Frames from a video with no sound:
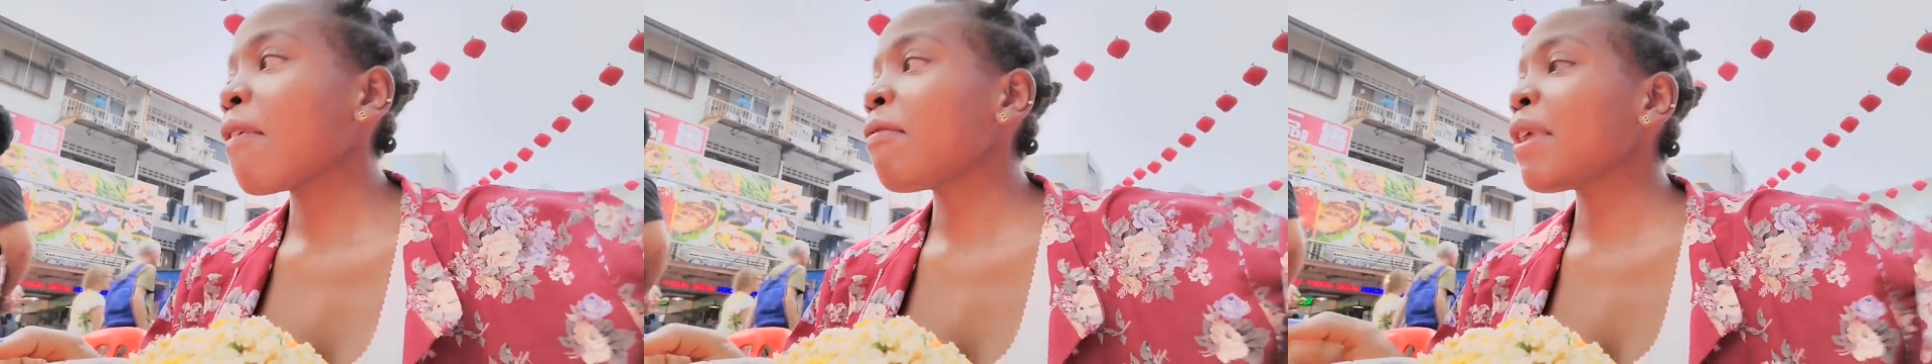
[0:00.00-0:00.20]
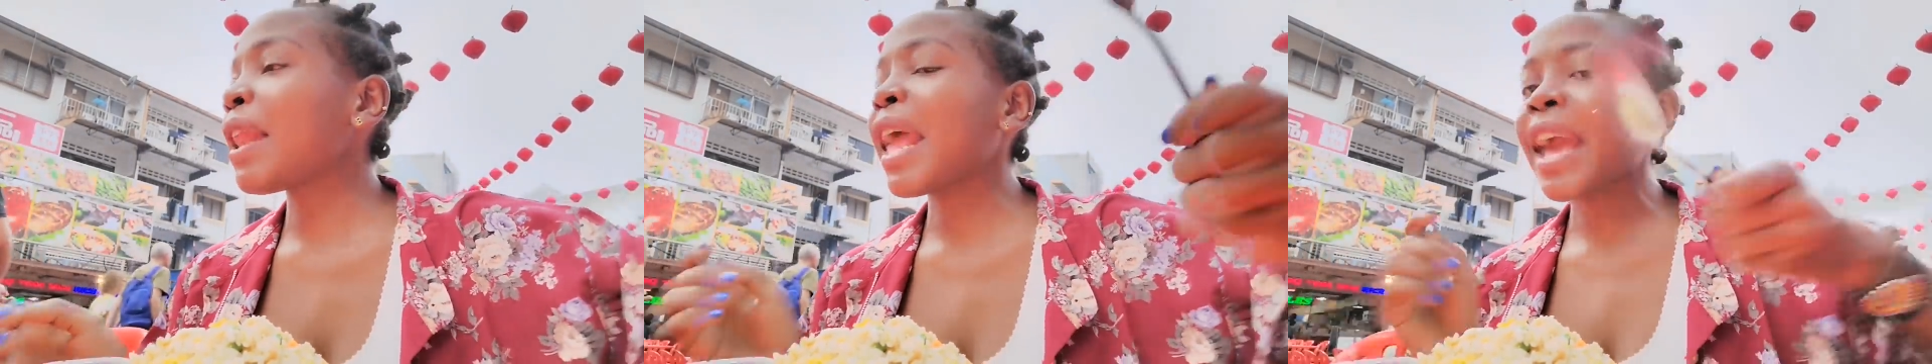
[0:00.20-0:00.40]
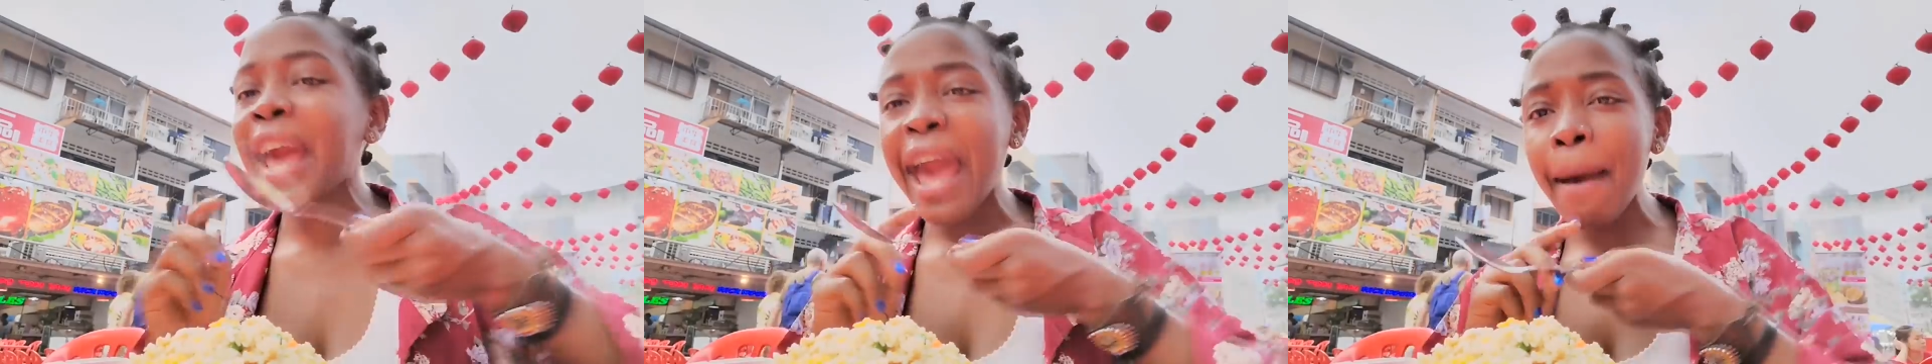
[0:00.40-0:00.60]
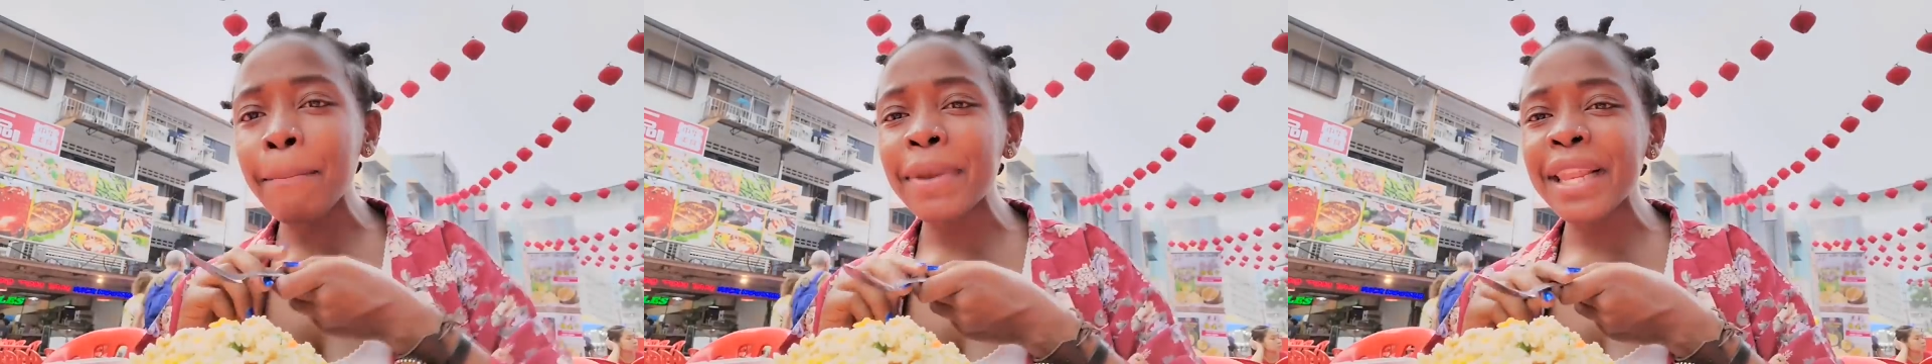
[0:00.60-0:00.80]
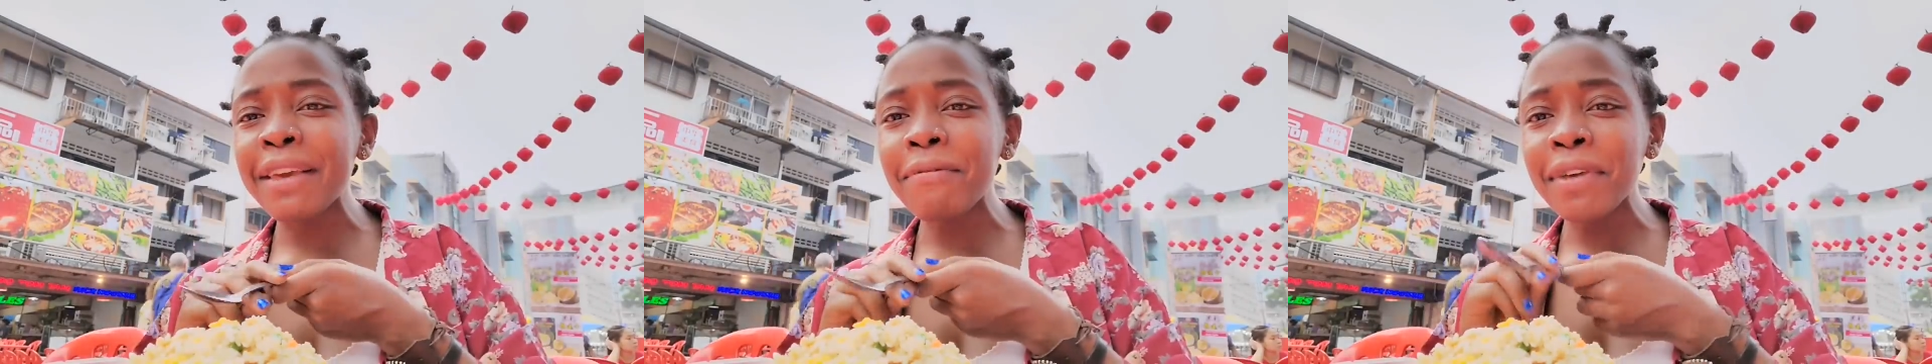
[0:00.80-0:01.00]
I feel like I
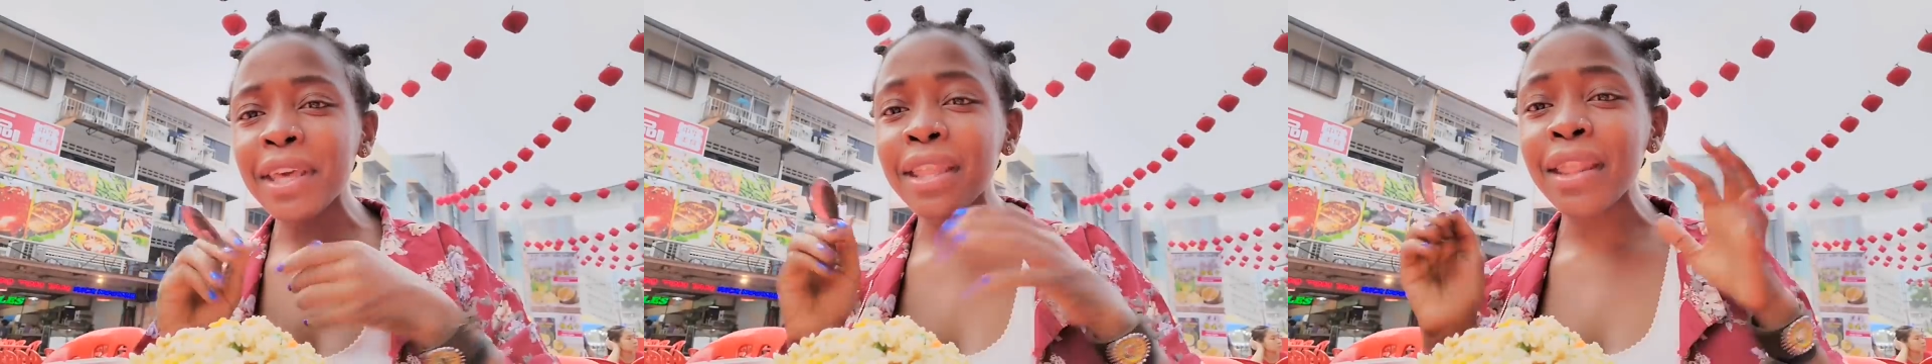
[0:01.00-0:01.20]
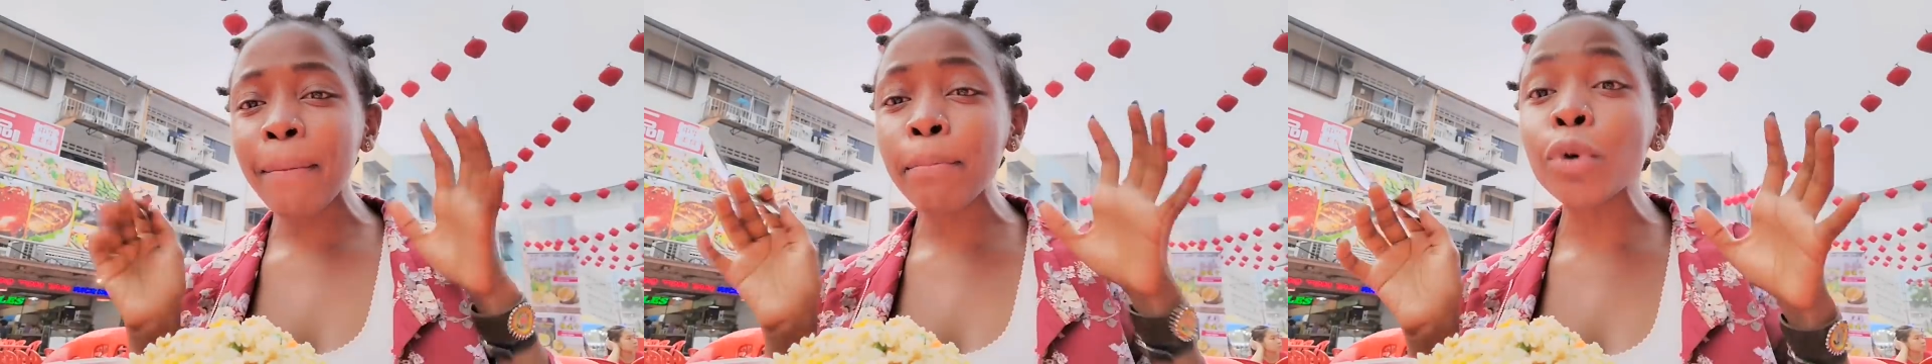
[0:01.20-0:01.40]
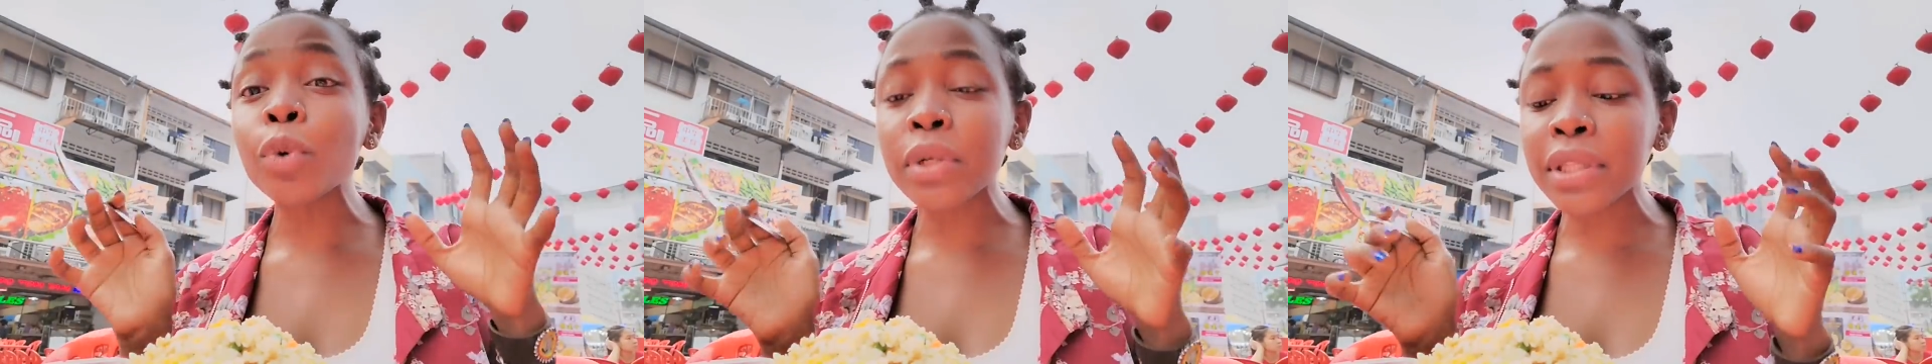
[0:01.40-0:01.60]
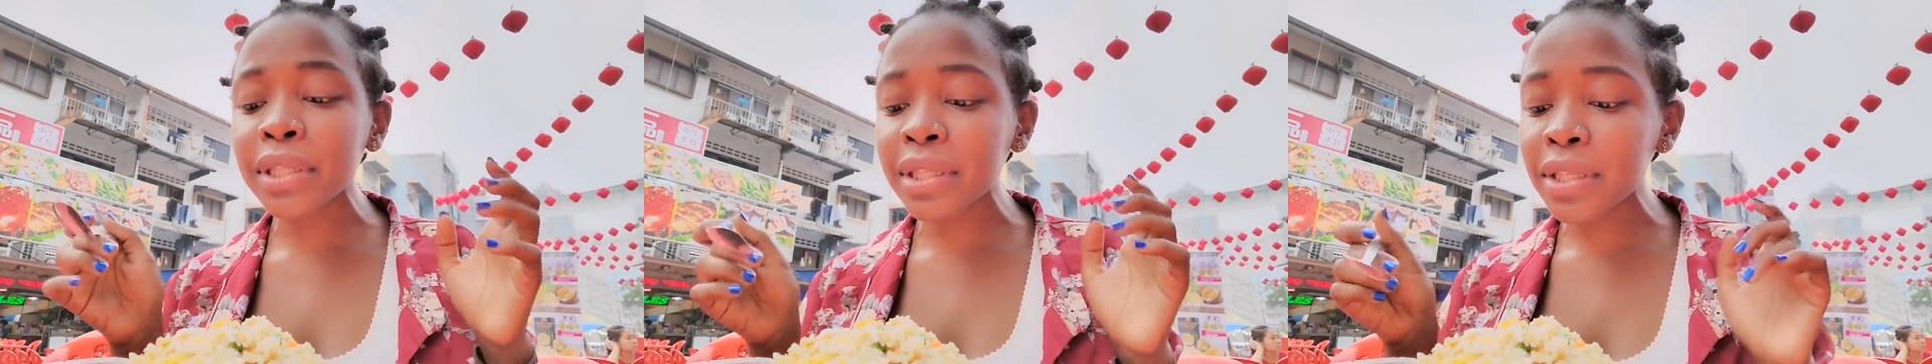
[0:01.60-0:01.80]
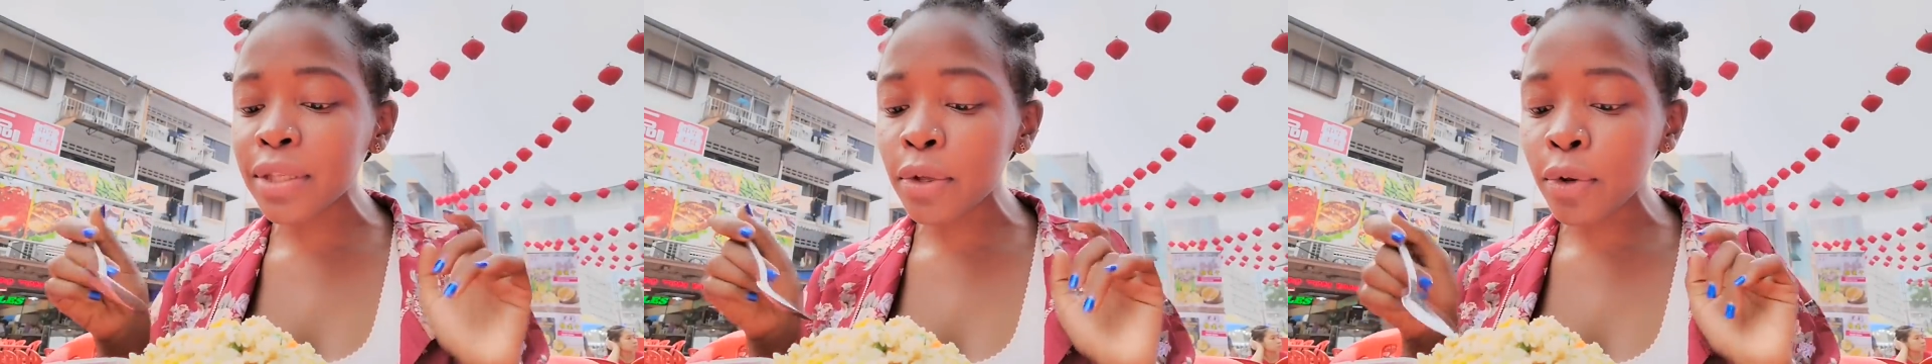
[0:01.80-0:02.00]
am living in the
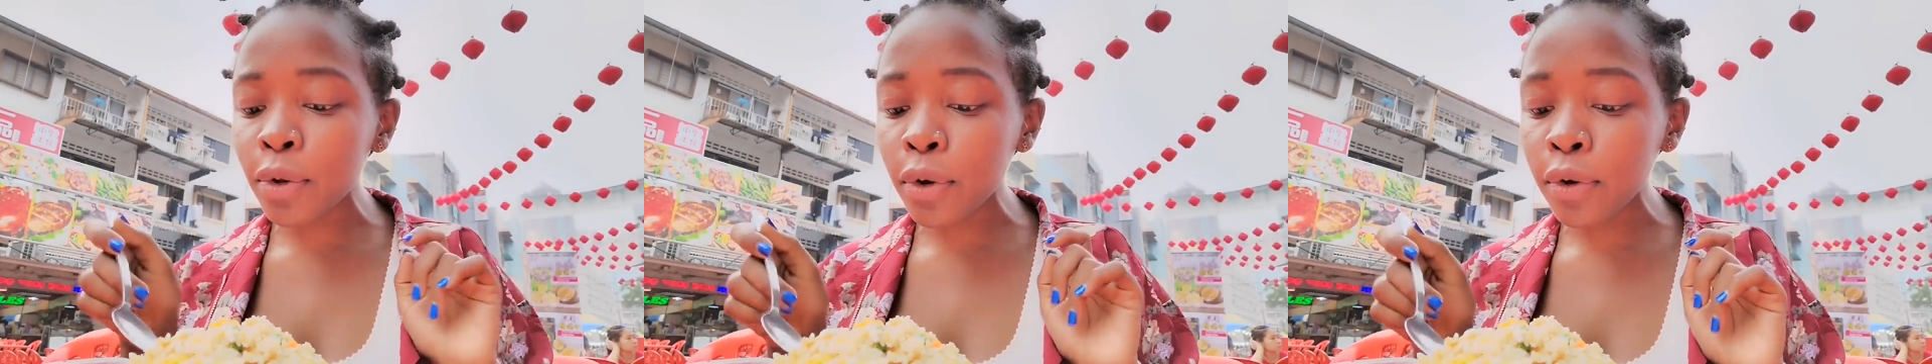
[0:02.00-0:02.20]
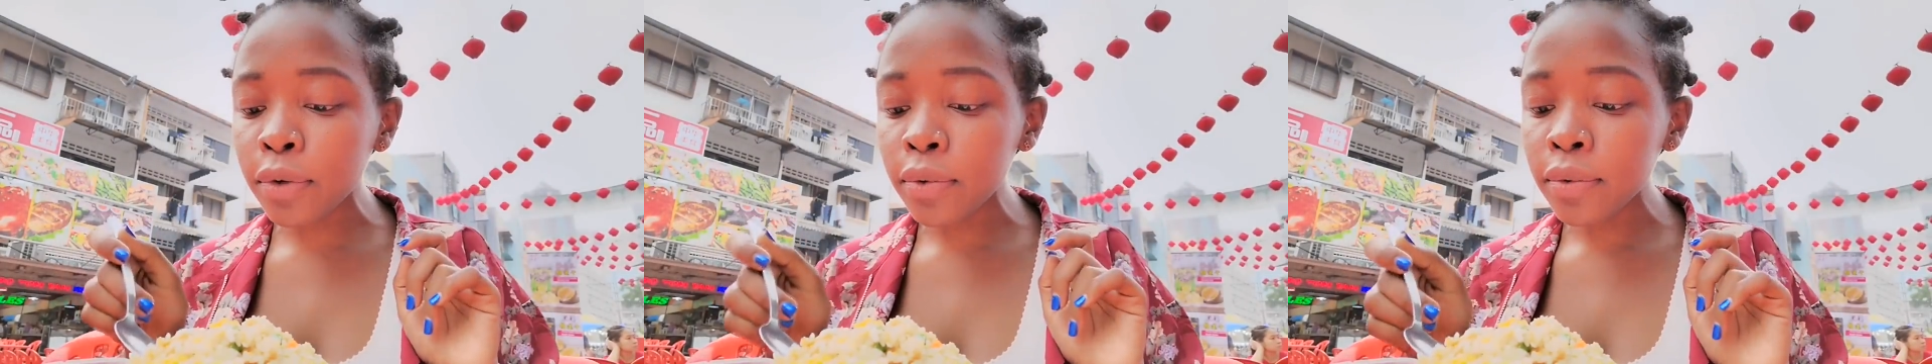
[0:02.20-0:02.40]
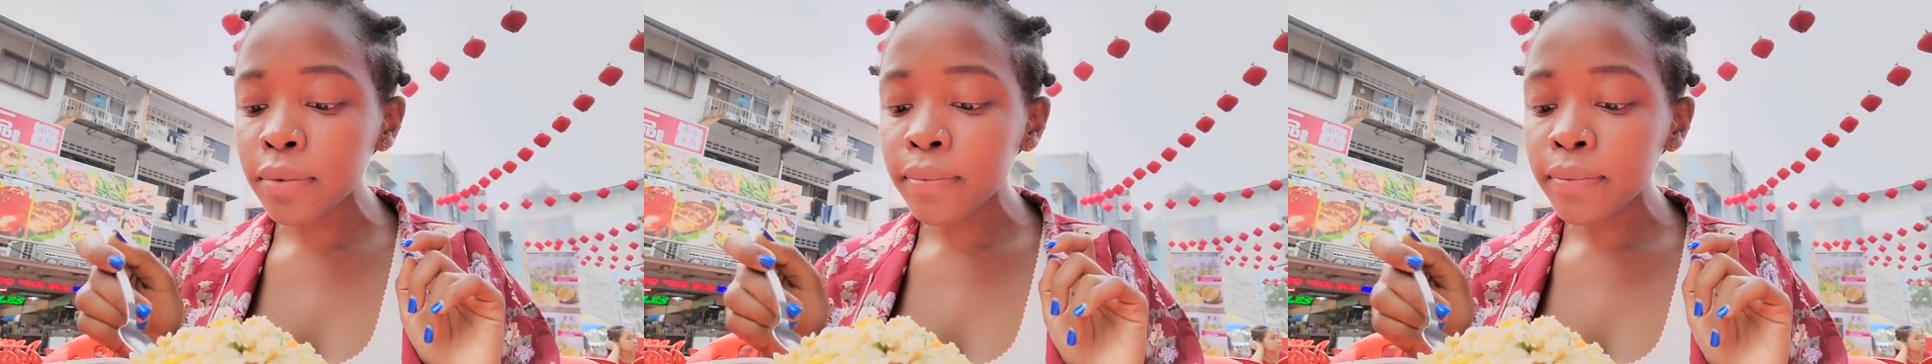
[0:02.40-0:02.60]
books, you know.